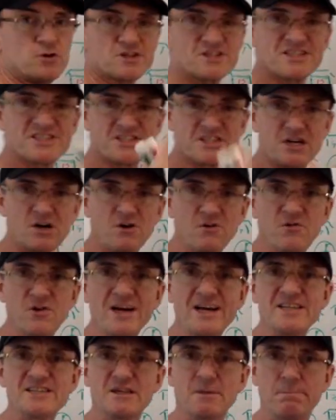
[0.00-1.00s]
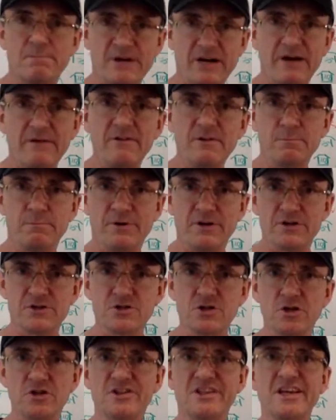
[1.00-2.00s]
yourself as a private
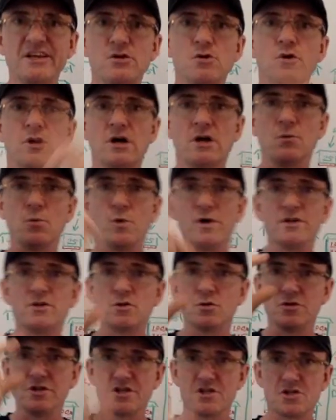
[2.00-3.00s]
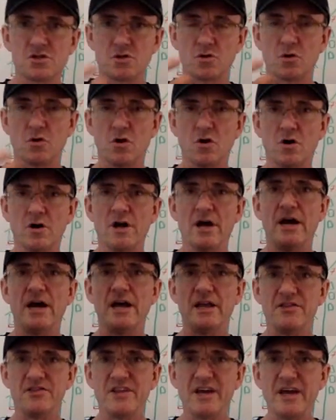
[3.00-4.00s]
person, then you convert to the store,
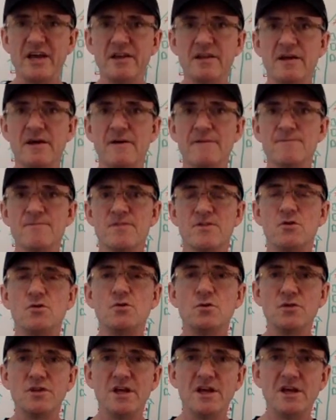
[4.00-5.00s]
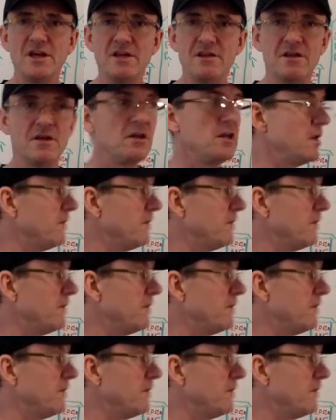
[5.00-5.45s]
and then you need,